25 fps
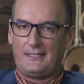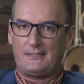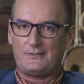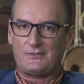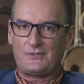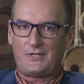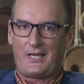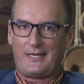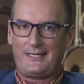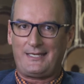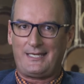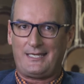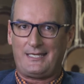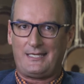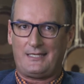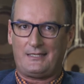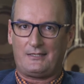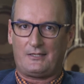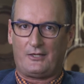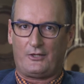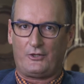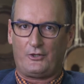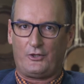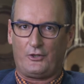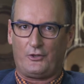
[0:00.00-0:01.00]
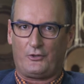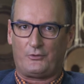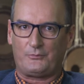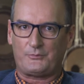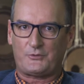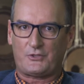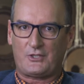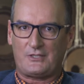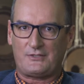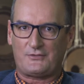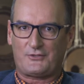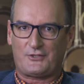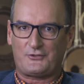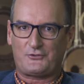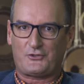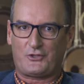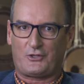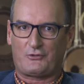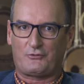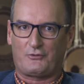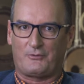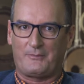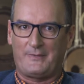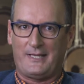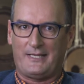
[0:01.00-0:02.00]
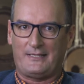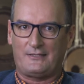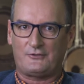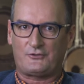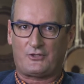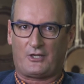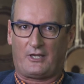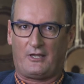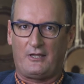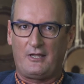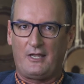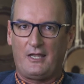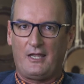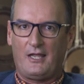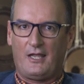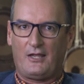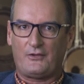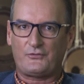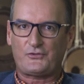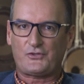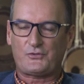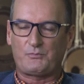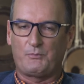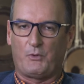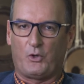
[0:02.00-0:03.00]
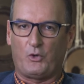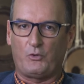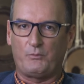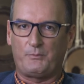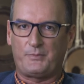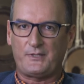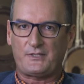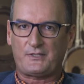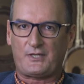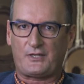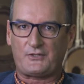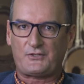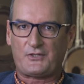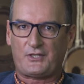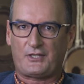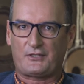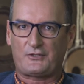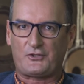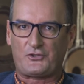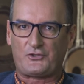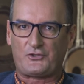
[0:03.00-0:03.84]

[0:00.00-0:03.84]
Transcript: is here to help. She's the General Manager of Small Business at